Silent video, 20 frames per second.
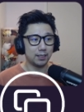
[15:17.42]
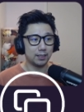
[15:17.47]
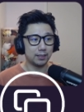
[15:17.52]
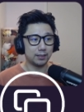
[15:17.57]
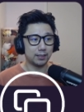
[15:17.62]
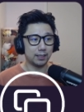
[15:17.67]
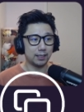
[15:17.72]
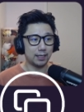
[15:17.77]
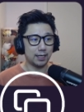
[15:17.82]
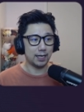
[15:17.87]

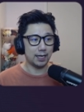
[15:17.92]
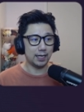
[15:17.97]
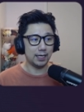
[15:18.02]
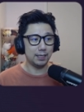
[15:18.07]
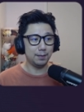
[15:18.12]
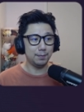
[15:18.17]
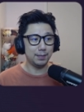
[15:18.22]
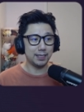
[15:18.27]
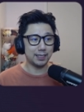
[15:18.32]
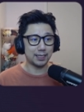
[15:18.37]
the
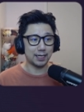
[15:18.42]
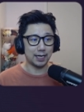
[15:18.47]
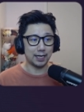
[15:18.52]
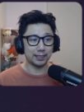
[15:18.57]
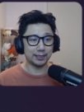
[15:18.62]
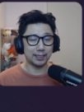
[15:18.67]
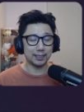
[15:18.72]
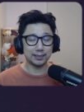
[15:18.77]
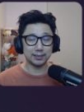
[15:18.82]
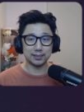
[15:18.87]
Aime
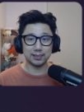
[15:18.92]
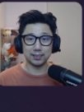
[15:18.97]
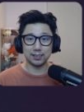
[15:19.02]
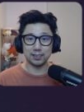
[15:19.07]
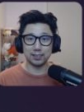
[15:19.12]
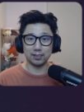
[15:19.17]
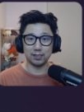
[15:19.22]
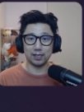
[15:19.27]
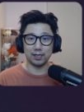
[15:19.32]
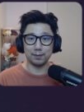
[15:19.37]
card, that's
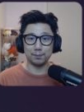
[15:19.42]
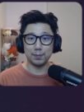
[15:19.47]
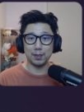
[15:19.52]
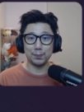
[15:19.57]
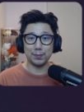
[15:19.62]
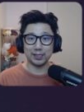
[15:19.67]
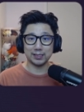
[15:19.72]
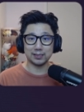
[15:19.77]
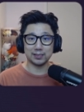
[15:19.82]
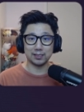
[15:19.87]
the like
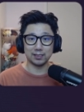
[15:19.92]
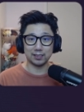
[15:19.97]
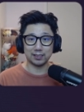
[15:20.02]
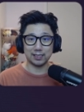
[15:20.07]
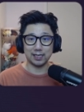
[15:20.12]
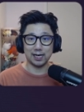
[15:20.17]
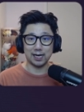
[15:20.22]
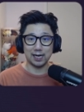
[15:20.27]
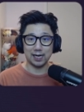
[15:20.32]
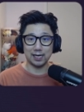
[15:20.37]
mimics the
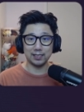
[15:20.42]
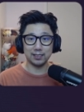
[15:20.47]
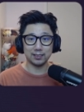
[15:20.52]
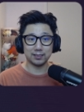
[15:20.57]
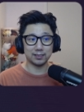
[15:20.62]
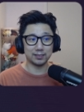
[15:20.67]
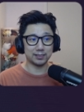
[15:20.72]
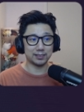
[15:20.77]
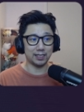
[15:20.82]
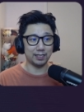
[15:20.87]
card,
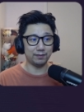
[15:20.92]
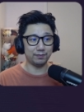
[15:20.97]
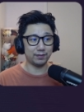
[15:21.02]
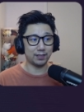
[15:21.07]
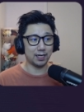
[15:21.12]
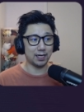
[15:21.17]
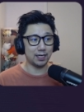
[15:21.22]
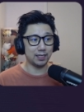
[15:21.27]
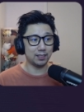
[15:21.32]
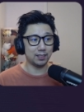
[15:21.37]
the save
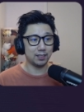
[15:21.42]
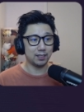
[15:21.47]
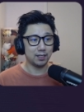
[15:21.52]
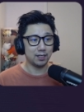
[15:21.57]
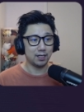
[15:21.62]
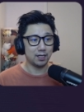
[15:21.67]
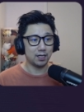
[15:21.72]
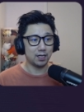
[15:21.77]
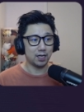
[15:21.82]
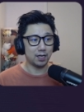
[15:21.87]
card.
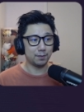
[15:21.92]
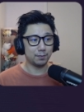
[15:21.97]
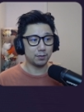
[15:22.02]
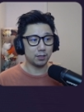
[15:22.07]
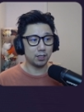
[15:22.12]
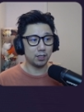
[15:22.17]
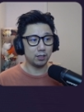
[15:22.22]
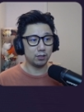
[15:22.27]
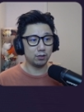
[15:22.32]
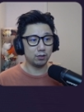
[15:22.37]
I'm
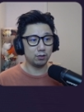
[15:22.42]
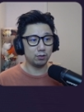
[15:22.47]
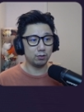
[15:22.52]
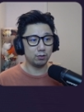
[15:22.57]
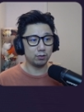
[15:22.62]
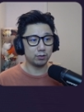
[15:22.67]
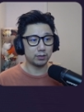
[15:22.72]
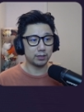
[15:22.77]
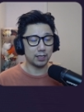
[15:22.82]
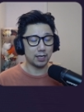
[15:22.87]
going to
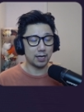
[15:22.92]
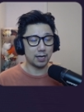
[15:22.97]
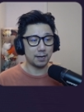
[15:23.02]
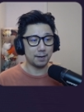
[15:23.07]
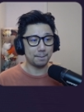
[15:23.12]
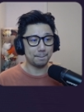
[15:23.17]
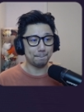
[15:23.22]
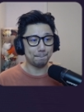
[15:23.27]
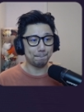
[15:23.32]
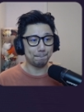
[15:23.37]
use
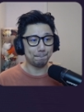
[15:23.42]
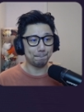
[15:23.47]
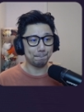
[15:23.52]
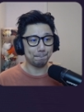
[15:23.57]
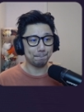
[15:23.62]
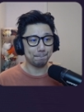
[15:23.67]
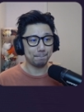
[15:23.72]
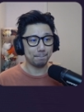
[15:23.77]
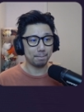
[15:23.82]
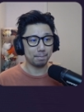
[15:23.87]
um,
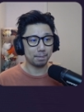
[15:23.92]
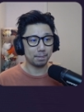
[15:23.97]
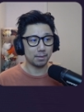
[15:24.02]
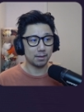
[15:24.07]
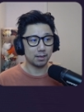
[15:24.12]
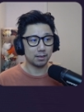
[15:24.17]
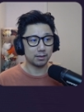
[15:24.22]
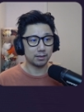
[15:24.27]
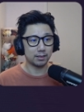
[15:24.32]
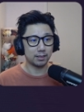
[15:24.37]

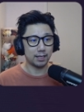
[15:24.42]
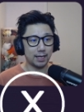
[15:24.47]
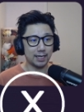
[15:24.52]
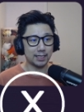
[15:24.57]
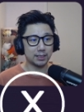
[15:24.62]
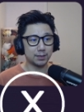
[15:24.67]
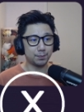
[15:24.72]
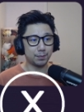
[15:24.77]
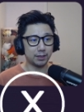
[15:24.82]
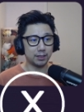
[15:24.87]

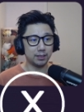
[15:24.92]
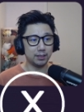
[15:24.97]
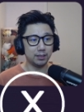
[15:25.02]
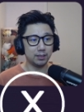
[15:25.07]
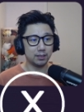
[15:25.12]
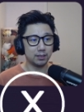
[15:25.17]
X button.